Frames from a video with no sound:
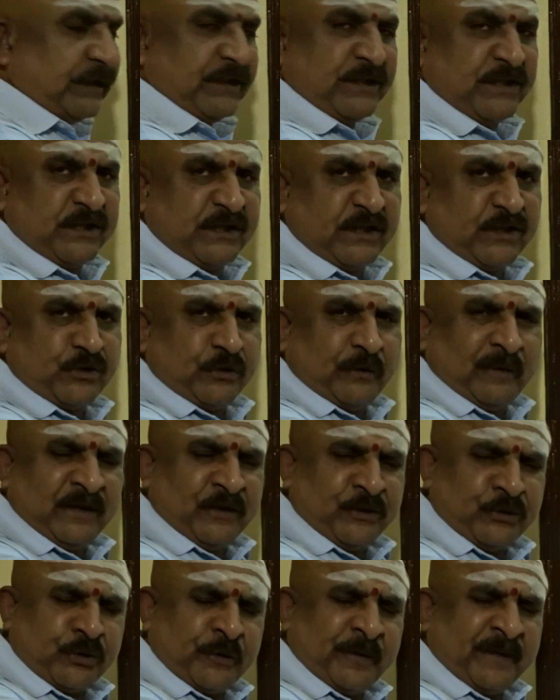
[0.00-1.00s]
this is the
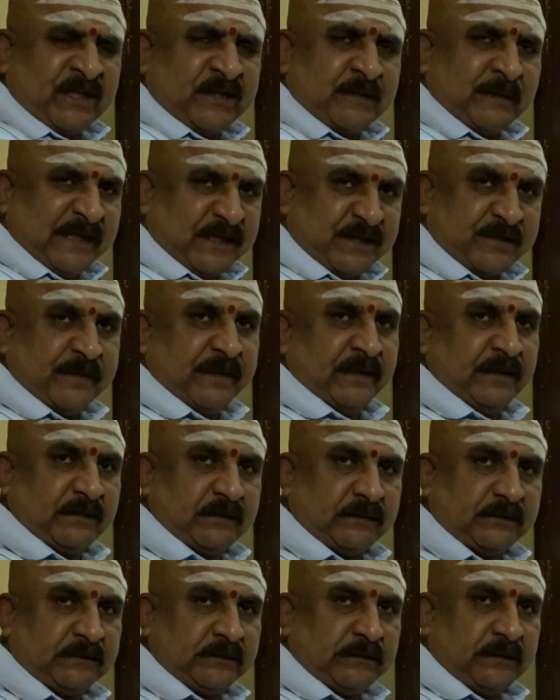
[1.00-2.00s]
Jupiter's placement.
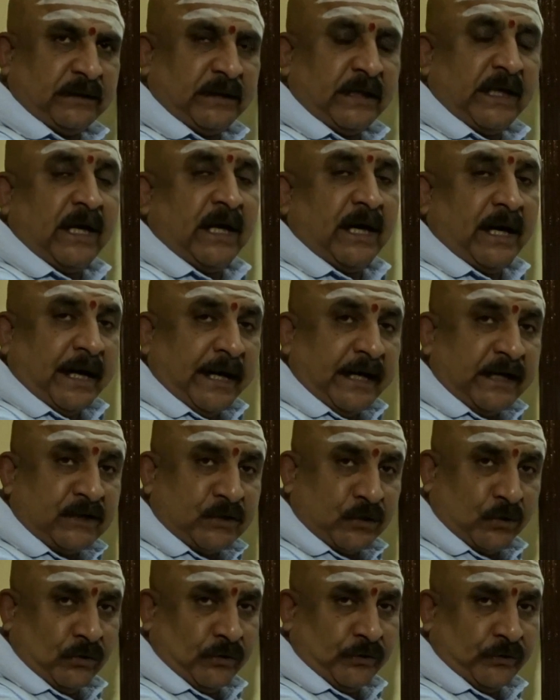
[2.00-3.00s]
I
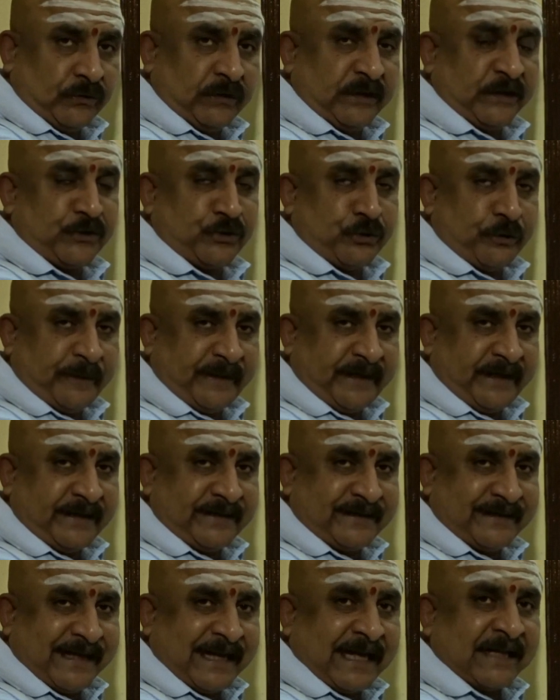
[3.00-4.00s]
told you that Jupiter
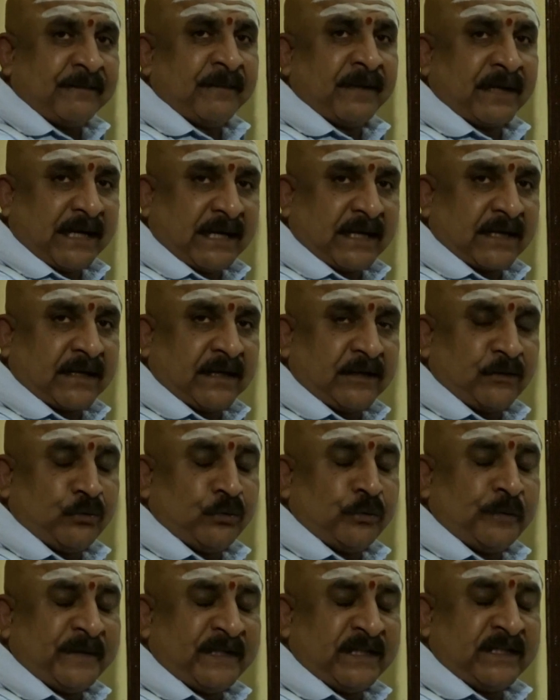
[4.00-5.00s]
is the Atmakaraka,
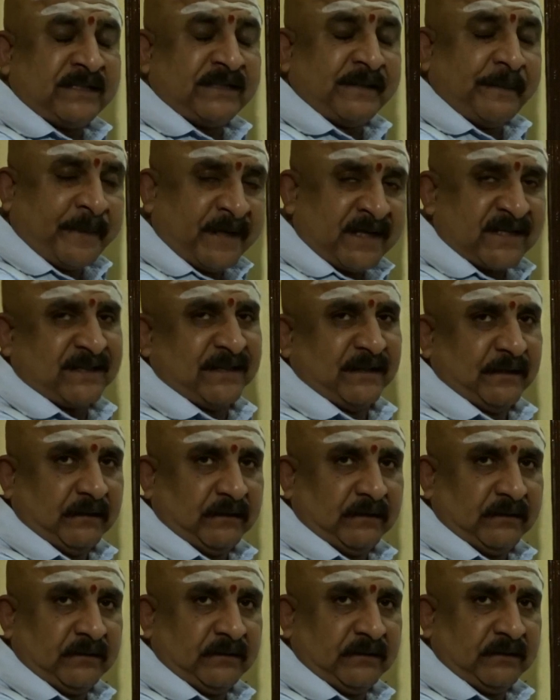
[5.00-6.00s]
Jupiter is the person.